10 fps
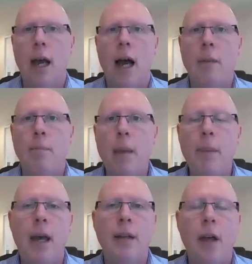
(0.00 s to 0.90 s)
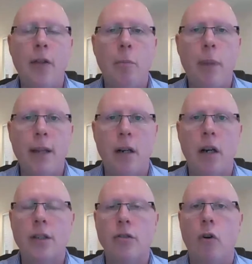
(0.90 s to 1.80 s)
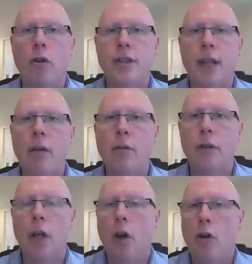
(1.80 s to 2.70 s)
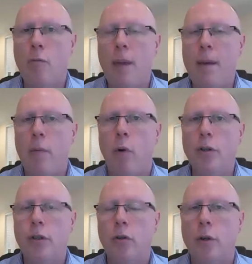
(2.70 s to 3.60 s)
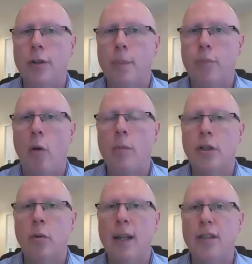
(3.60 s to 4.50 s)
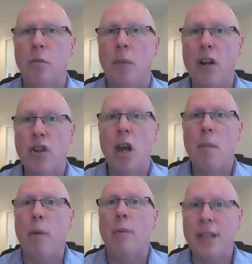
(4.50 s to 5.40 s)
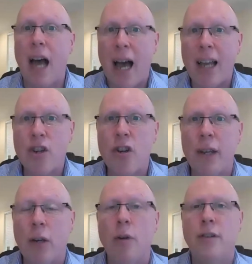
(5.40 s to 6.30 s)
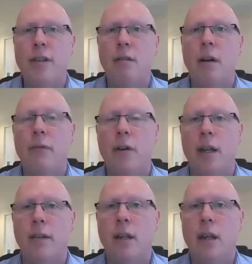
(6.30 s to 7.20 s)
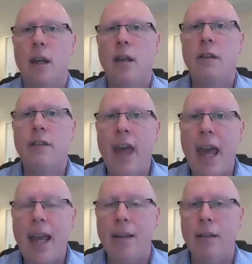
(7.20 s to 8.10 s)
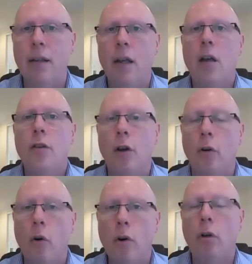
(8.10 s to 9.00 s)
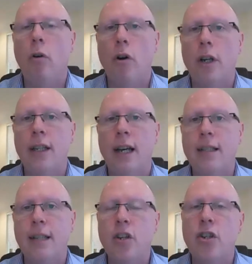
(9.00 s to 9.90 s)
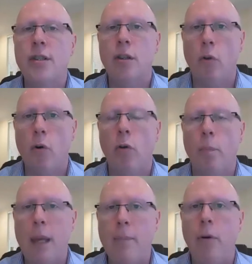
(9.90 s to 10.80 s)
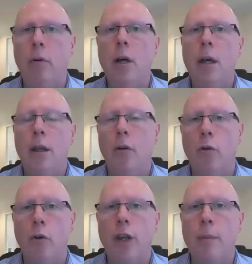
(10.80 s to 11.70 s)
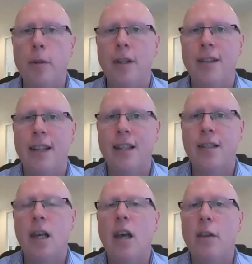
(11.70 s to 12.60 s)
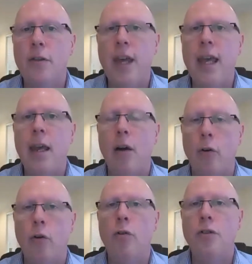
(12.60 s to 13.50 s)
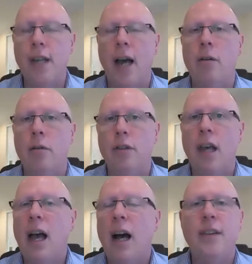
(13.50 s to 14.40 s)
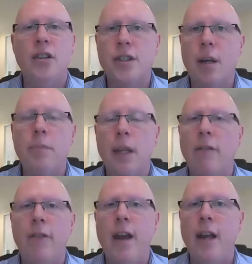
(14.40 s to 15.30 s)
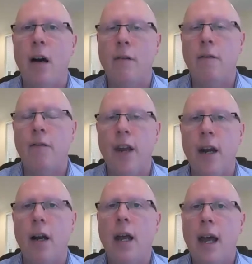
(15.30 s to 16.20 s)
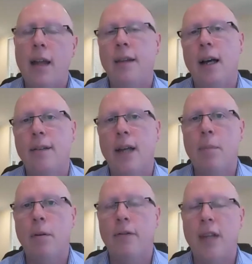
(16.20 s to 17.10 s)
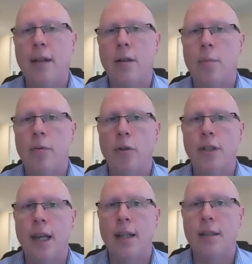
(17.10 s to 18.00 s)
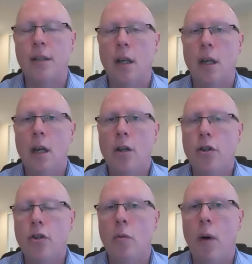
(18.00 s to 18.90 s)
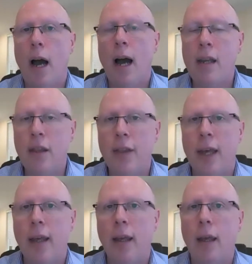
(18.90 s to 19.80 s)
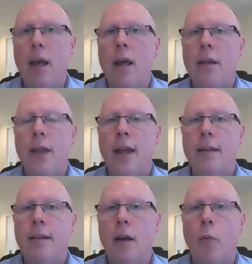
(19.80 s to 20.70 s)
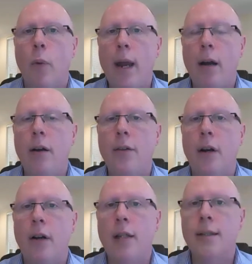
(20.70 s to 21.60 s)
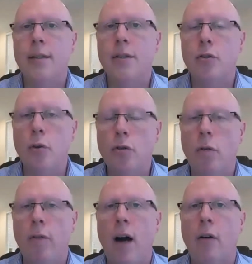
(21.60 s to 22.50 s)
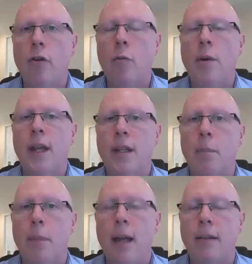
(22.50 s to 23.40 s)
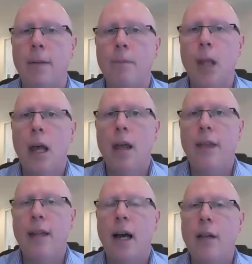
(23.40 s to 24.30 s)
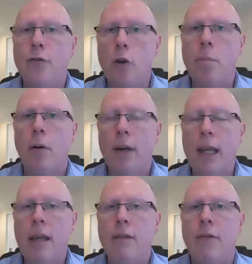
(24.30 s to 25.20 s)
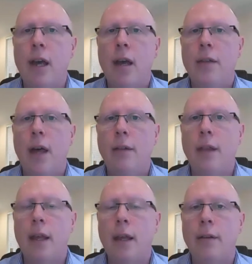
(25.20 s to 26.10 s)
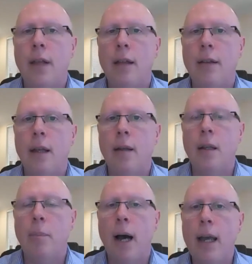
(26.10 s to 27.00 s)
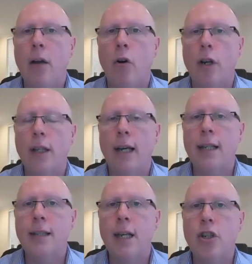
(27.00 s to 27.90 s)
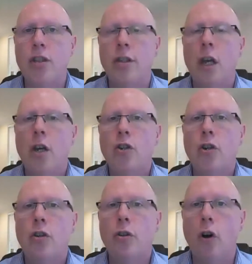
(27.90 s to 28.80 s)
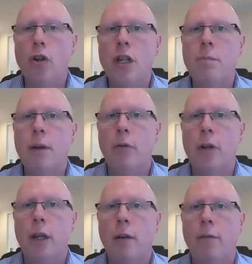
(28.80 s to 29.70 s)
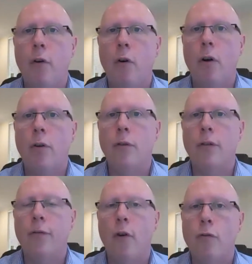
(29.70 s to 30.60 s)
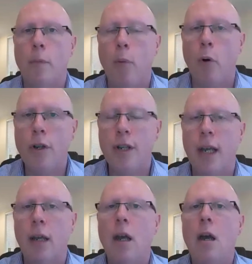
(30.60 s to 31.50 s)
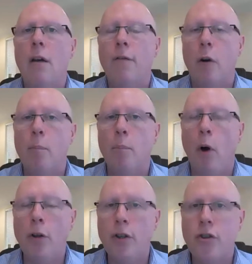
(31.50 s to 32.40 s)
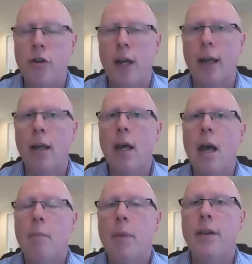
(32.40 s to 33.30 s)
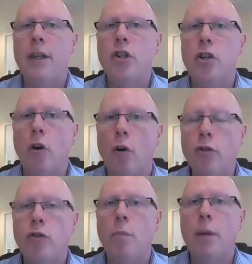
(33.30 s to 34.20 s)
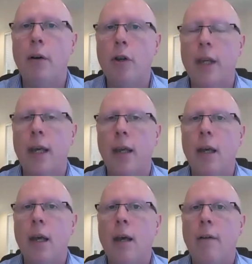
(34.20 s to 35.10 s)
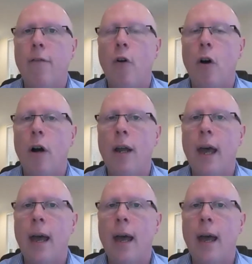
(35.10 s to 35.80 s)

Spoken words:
And maybe another bidder has lost out who maybe wasn't going to promise quite so much, but was actually going to deliver it. Then the local organisations, the local people, the local communities, they lose out. And there's something very unfair in that type of tender process. Do you know what I think? That where there is social value within a bid, then I do believe that the buying organisations should not just be looking for reporting, for monitoring, but they should also be looking for